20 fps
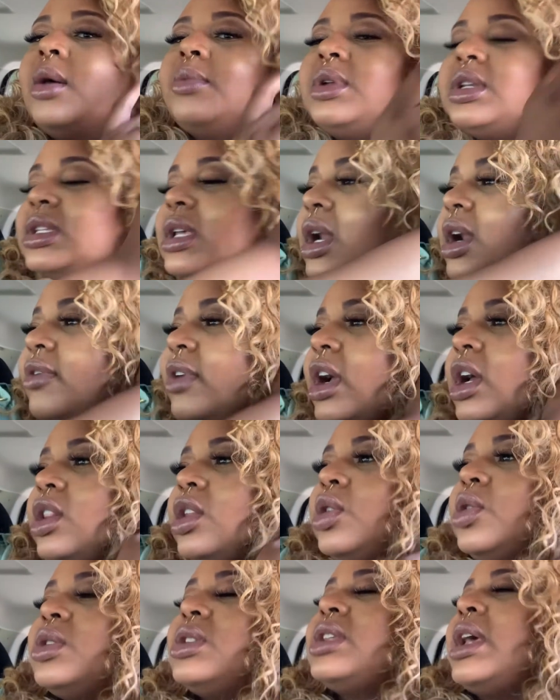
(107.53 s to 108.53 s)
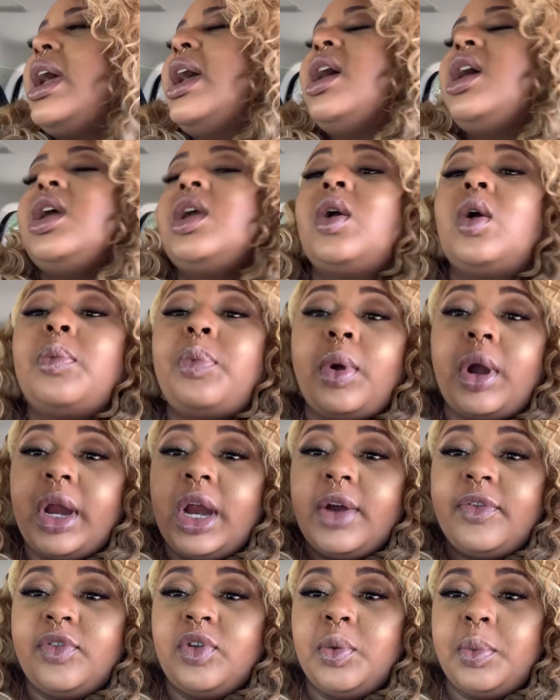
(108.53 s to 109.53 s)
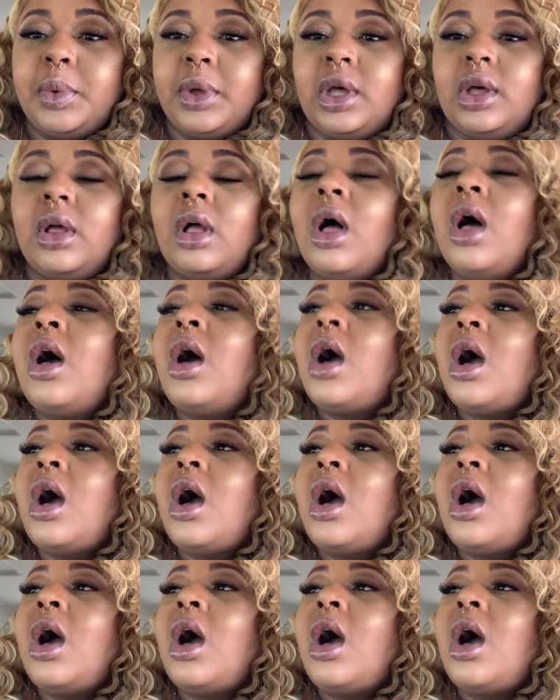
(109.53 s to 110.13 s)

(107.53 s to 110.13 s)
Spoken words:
Just kind of like a little saying or prayer, if you will.